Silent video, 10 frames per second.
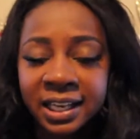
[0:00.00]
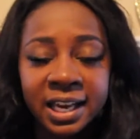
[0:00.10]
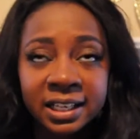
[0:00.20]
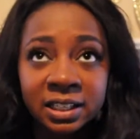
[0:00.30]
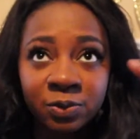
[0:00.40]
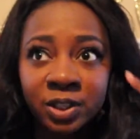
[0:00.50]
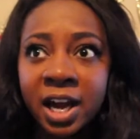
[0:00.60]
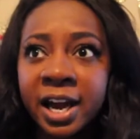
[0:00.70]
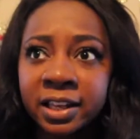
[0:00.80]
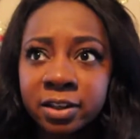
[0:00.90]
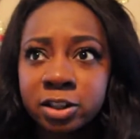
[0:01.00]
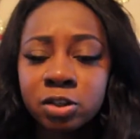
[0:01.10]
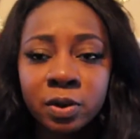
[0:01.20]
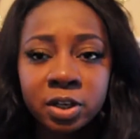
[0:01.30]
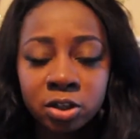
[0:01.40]
Like any different eye looks
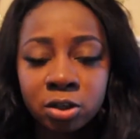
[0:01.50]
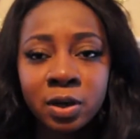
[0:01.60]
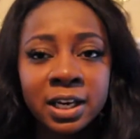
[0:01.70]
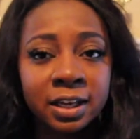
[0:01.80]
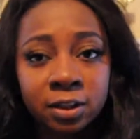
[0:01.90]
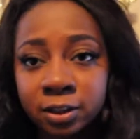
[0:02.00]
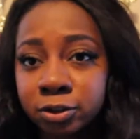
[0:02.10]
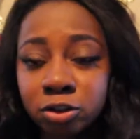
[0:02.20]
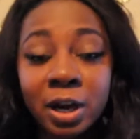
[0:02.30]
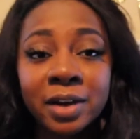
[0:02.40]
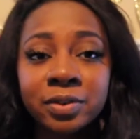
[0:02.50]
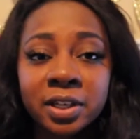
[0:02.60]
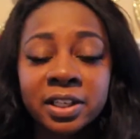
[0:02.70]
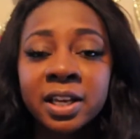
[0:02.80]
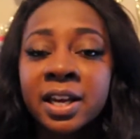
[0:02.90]
you want to do, any clothes you have
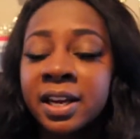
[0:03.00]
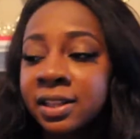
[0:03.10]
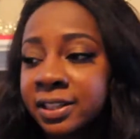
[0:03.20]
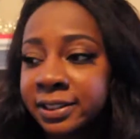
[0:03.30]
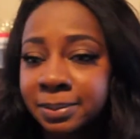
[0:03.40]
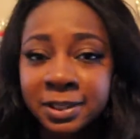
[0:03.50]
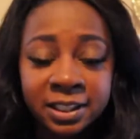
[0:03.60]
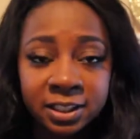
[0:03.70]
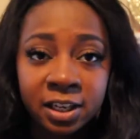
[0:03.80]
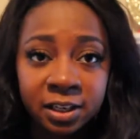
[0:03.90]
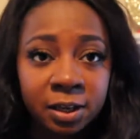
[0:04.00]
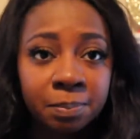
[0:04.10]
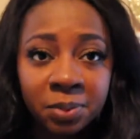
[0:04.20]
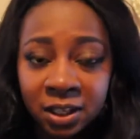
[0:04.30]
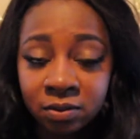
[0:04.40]
on, this lipstick is not going to
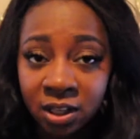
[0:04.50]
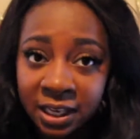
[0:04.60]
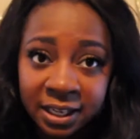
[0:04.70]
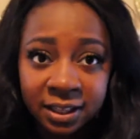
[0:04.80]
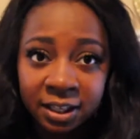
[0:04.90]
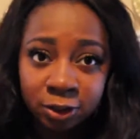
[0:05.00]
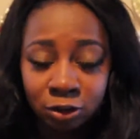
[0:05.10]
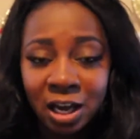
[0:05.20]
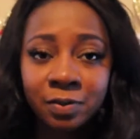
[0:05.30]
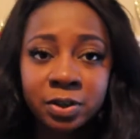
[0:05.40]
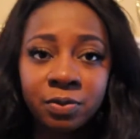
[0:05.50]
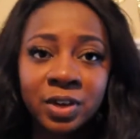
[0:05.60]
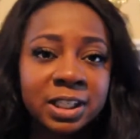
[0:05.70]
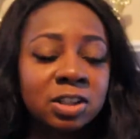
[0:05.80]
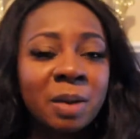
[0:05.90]
compete with anything else you have on your
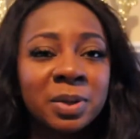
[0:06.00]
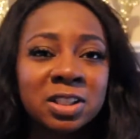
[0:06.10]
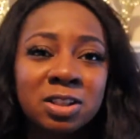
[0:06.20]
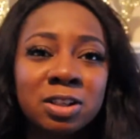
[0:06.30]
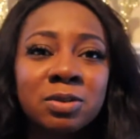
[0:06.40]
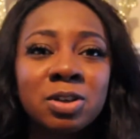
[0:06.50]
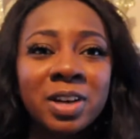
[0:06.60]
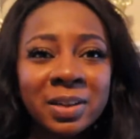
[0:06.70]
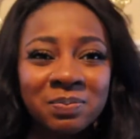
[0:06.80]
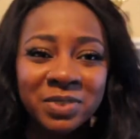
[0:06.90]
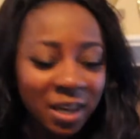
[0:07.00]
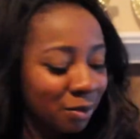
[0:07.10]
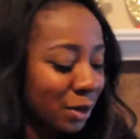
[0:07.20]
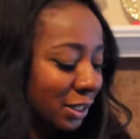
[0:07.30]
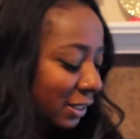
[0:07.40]
face. So I'm going to show you real quick
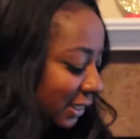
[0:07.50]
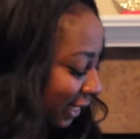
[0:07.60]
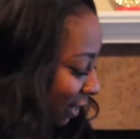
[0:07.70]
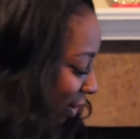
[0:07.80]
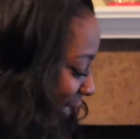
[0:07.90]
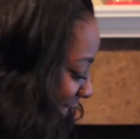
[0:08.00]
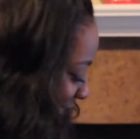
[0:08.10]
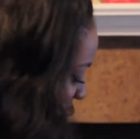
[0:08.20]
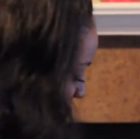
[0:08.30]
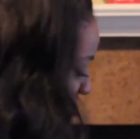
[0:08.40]
what it looks like on.